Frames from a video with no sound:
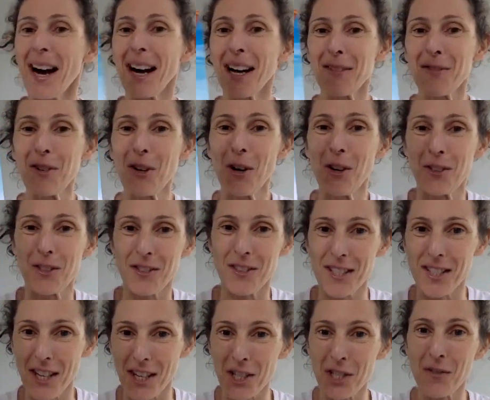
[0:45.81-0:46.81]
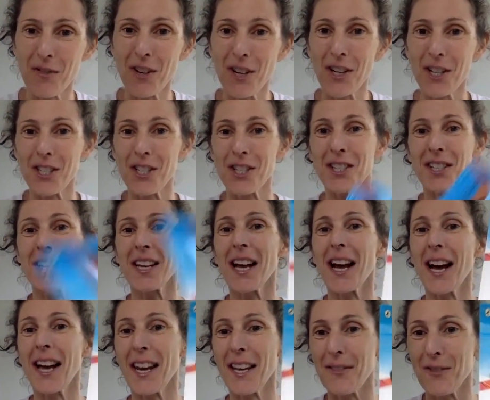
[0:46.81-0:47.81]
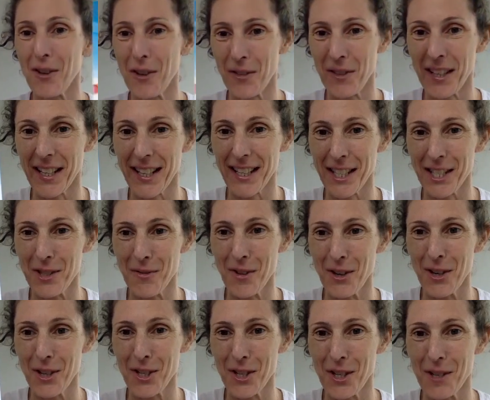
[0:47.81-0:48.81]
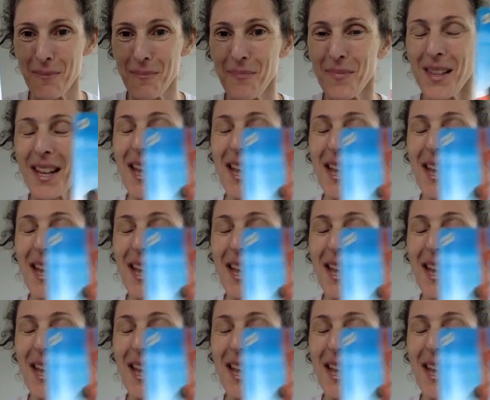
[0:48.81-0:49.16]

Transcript: I've got the Dutch version and I've got the English version.